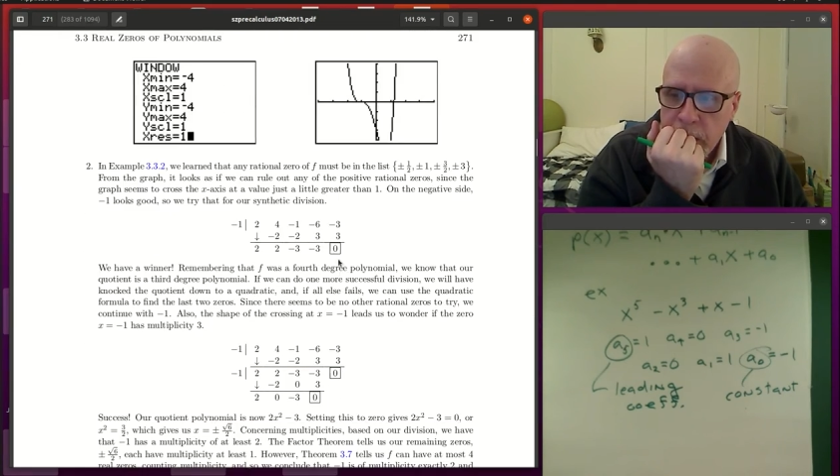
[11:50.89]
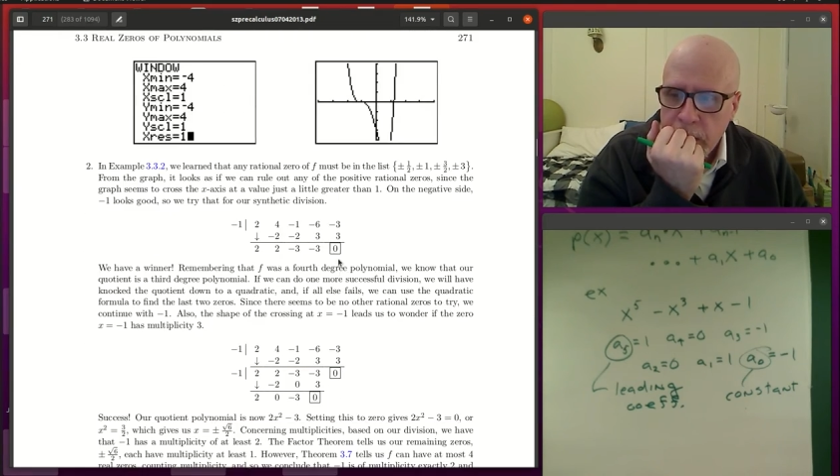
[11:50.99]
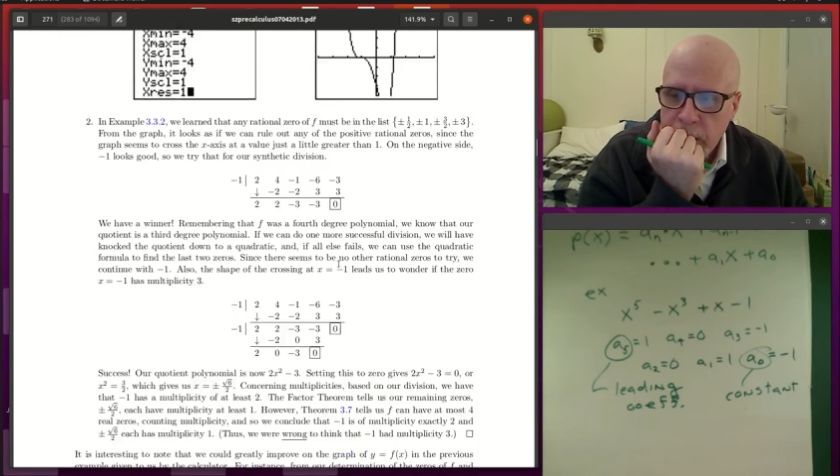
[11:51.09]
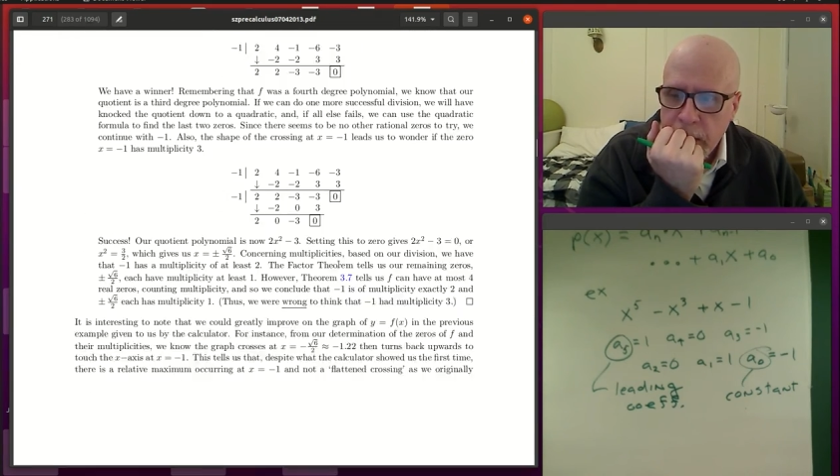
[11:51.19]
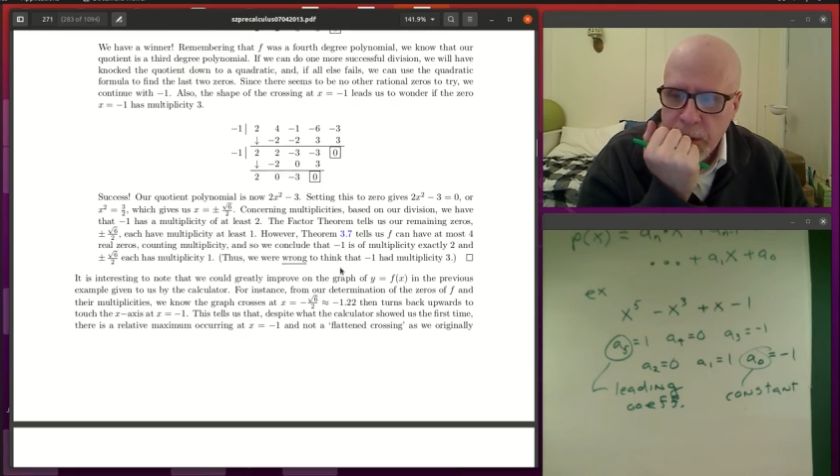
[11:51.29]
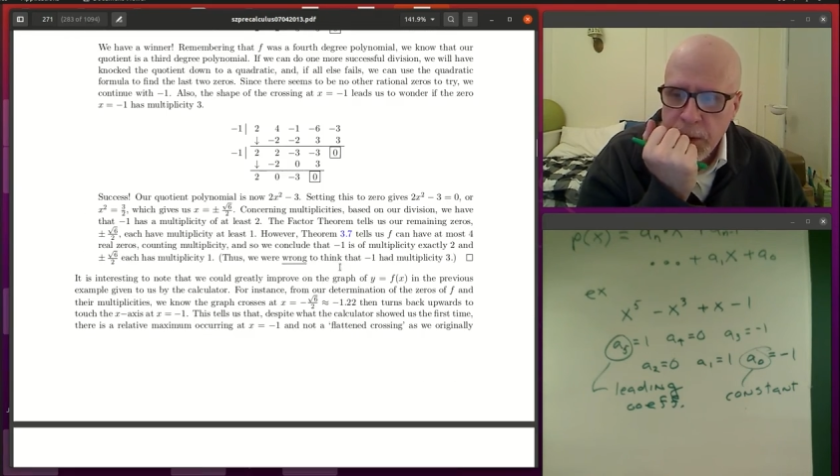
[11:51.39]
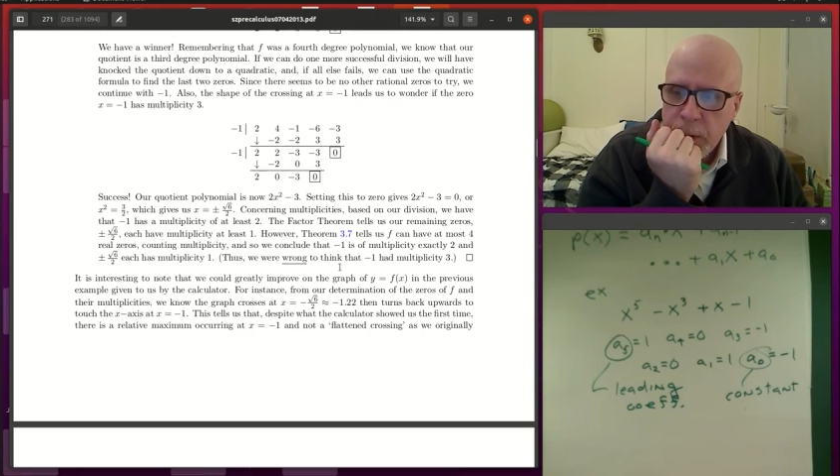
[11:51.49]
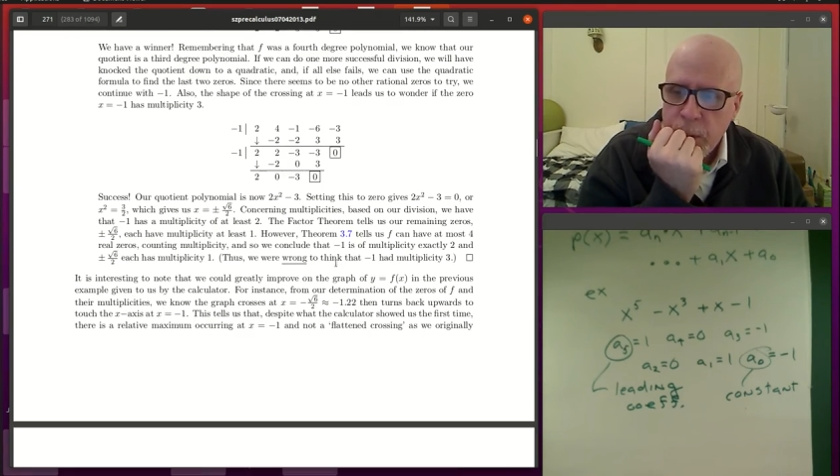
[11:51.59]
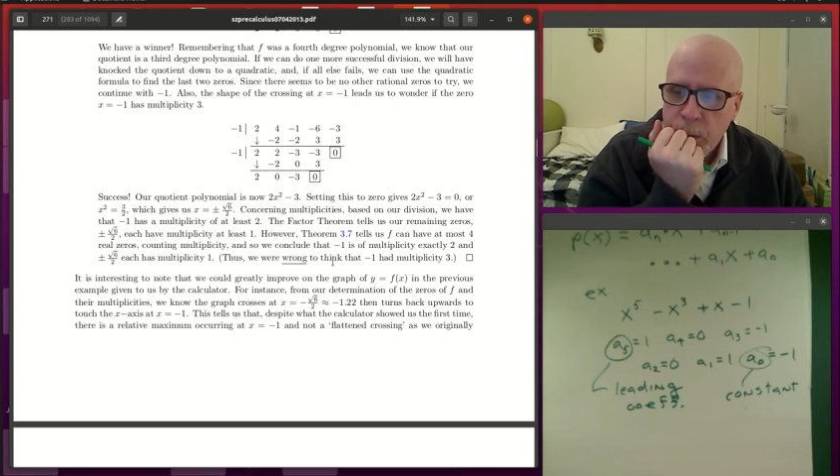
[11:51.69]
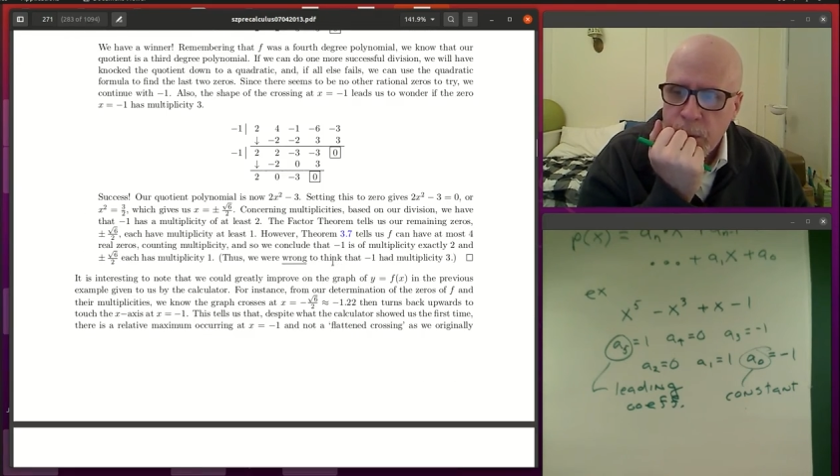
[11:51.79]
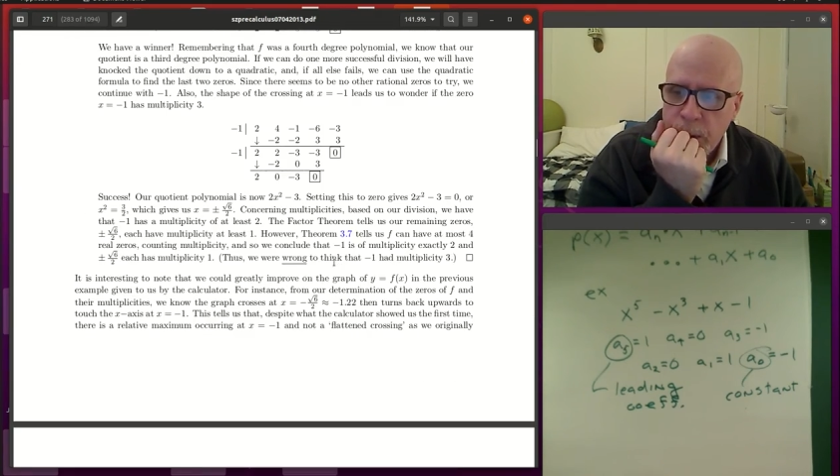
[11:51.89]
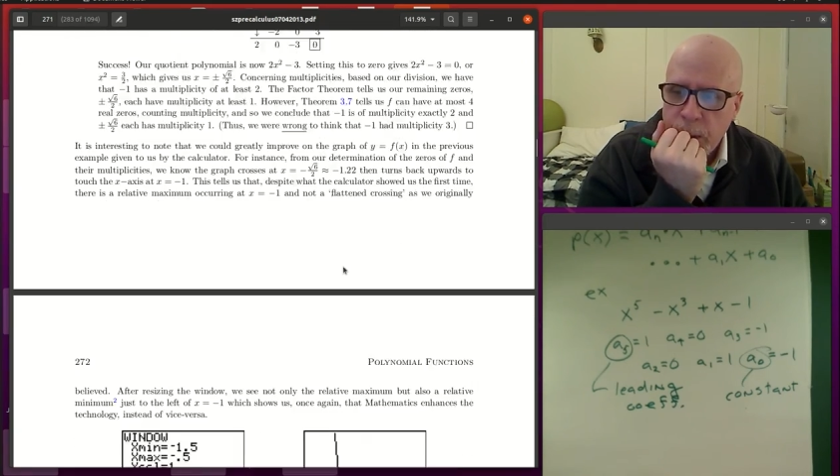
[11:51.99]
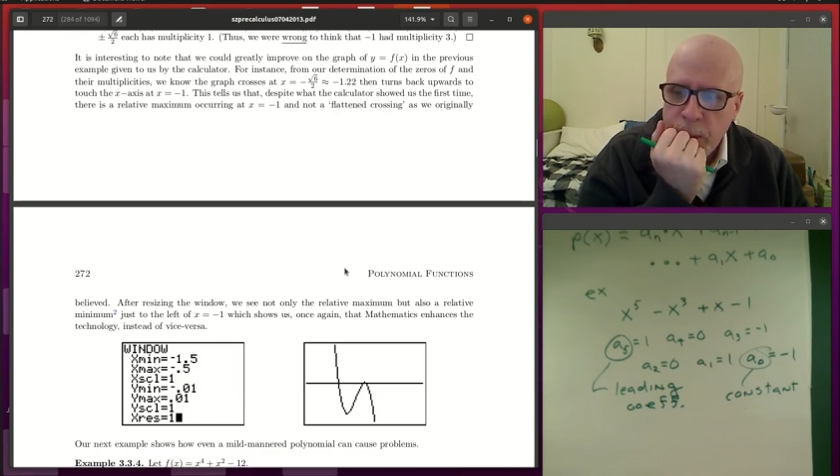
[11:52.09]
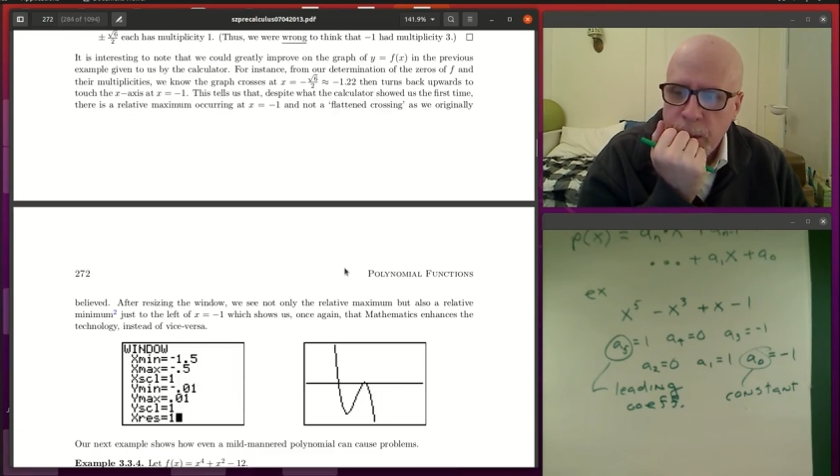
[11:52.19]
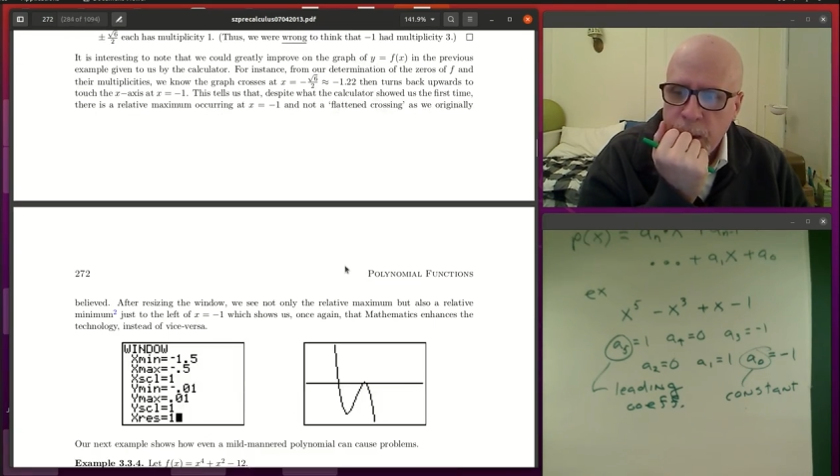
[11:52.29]
a section whose
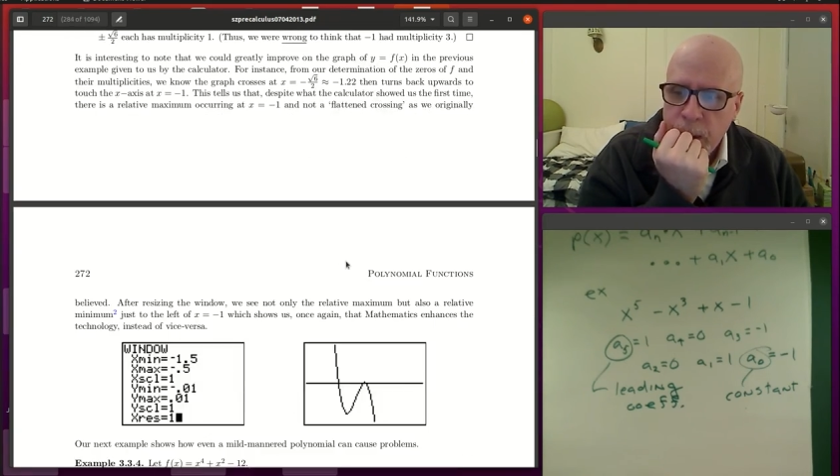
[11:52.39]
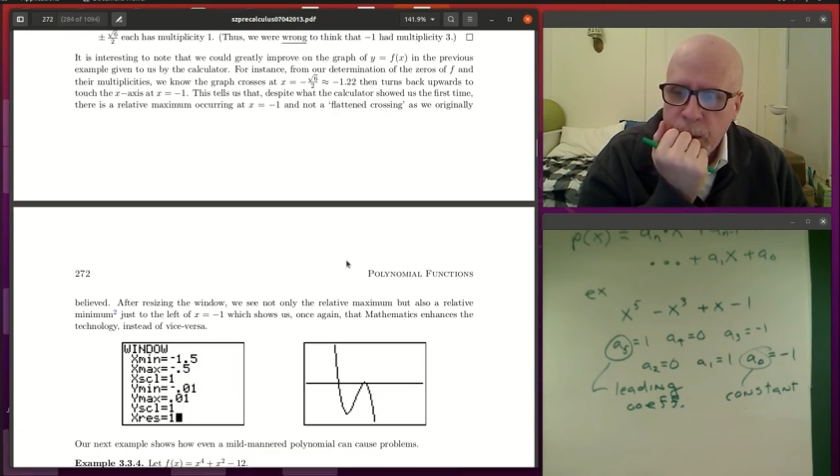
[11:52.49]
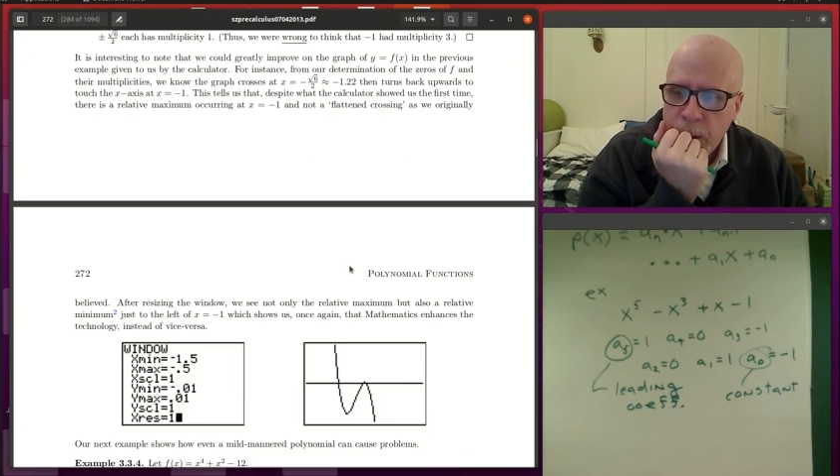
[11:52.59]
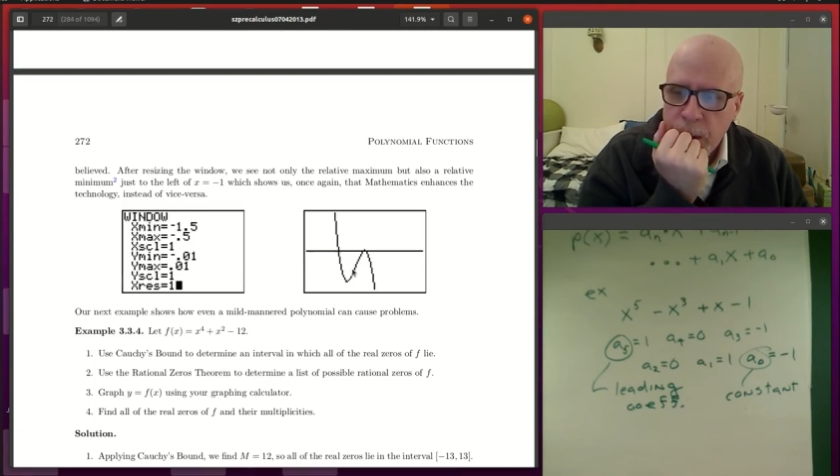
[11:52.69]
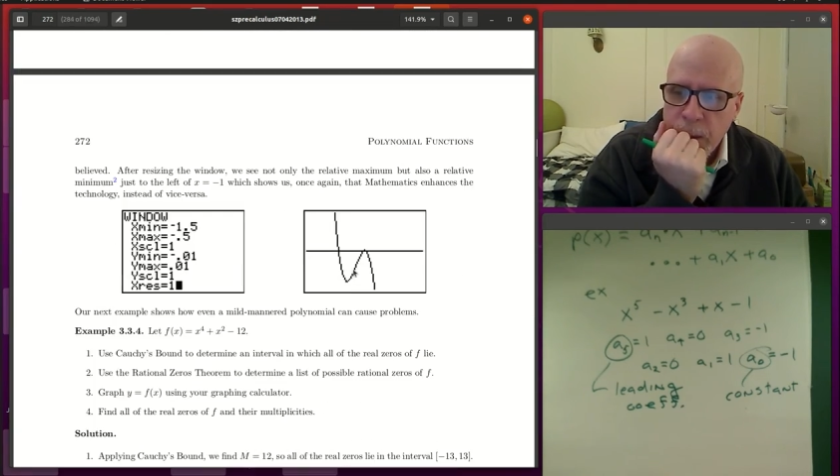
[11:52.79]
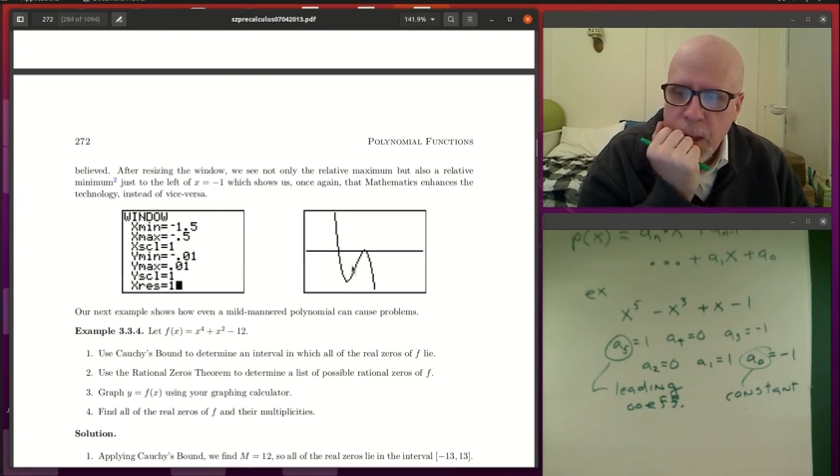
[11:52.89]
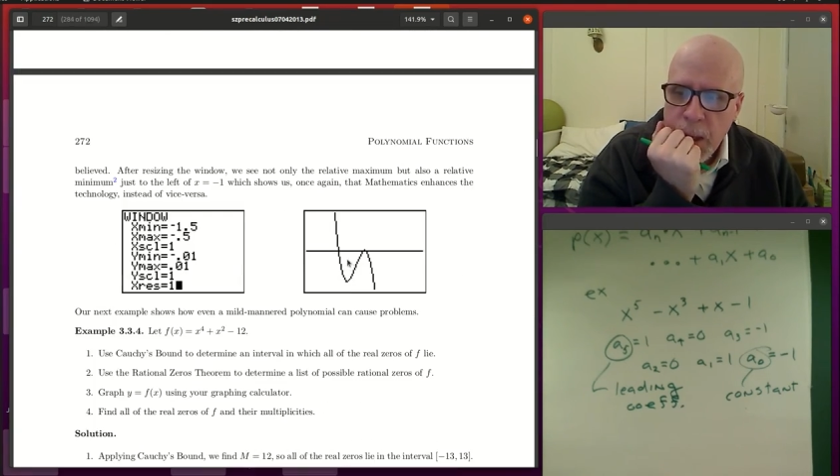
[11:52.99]
subtitle is